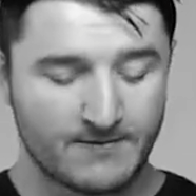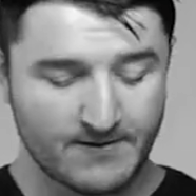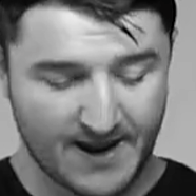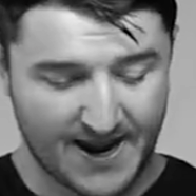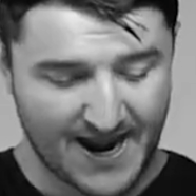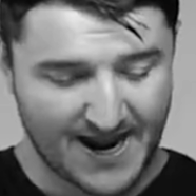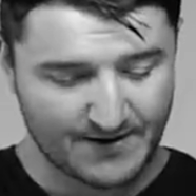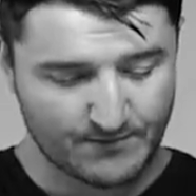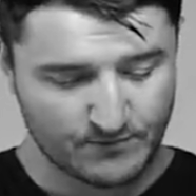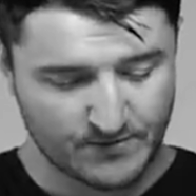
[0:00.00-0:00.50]

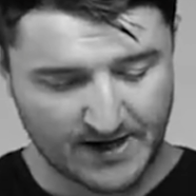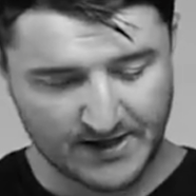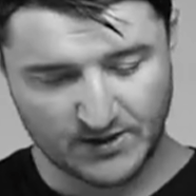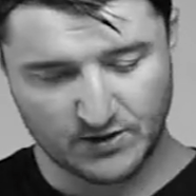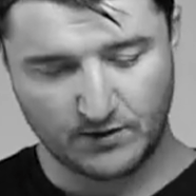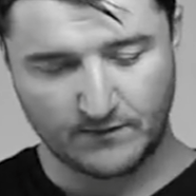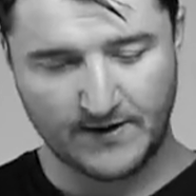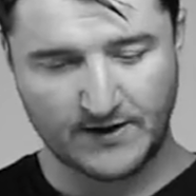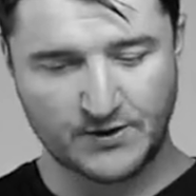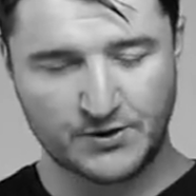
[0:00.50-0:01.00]
I had like
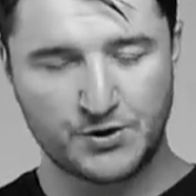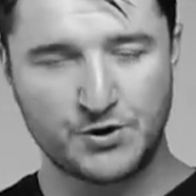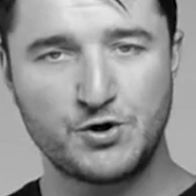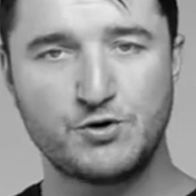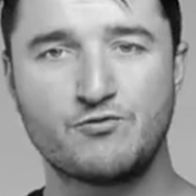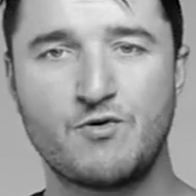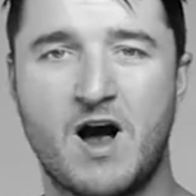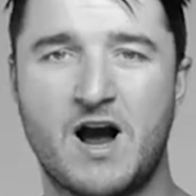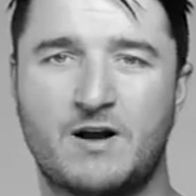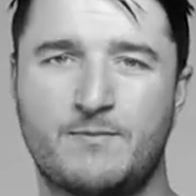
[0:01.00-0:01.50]
sort of like
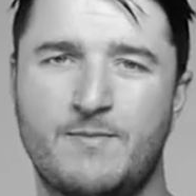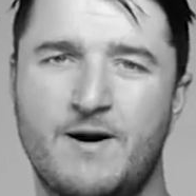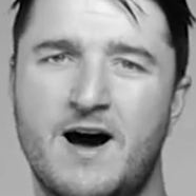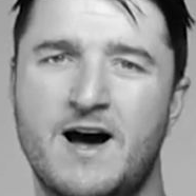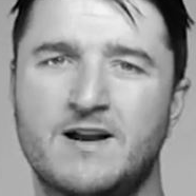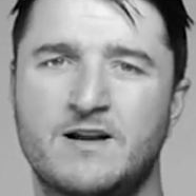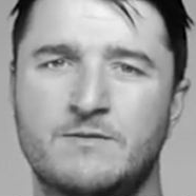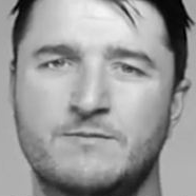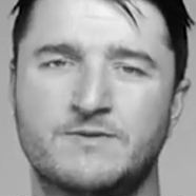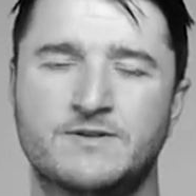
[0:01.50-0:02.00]
two rock
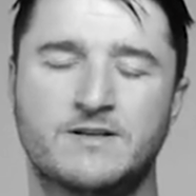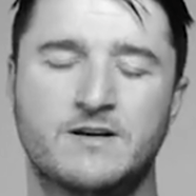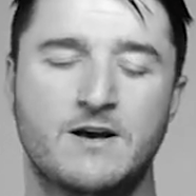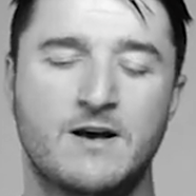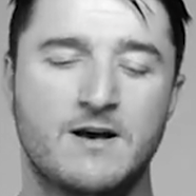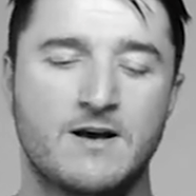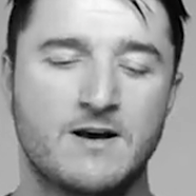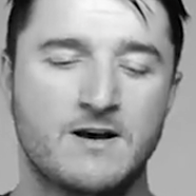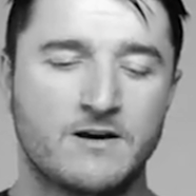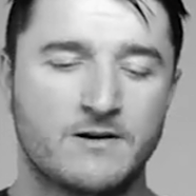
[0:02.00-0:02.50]
bottoms.
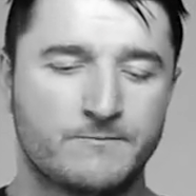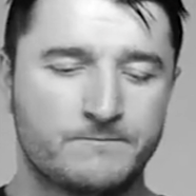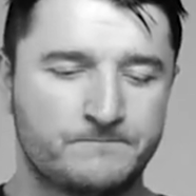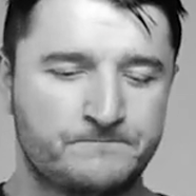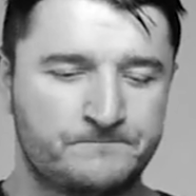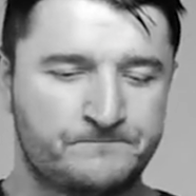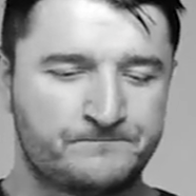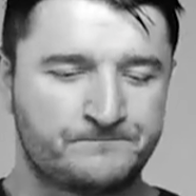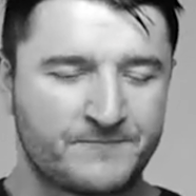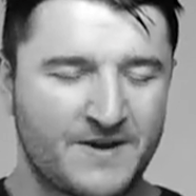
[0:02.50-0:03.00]

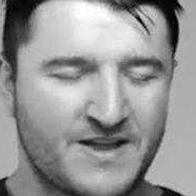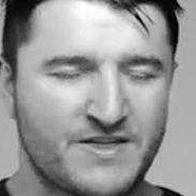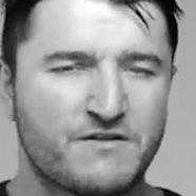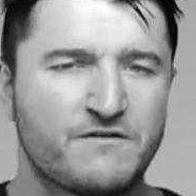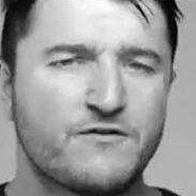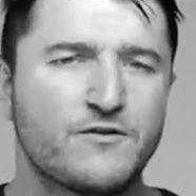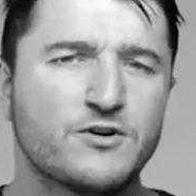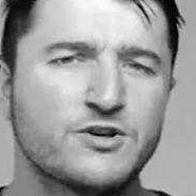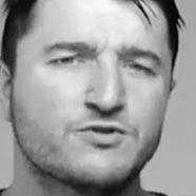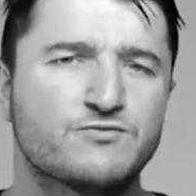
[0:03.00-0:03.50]
And the
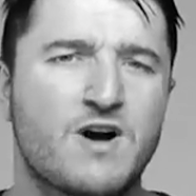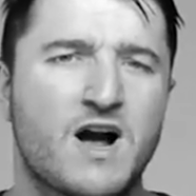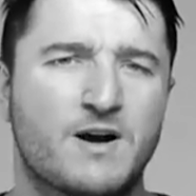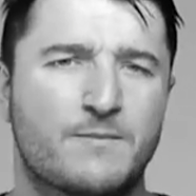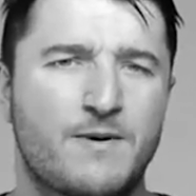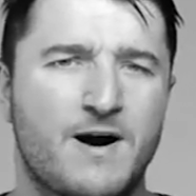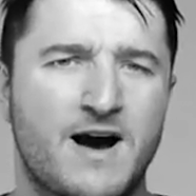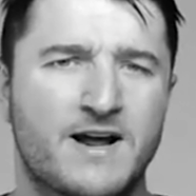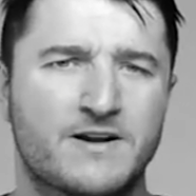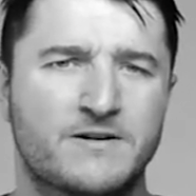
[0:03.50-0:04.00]
first rock
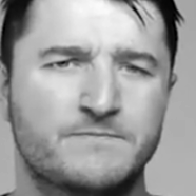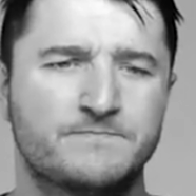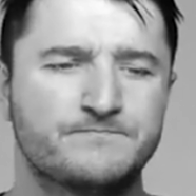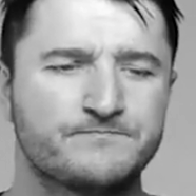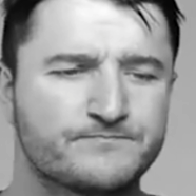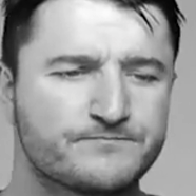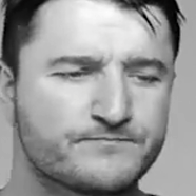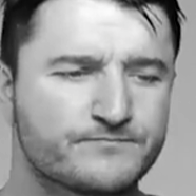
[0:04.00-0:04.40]
bottom,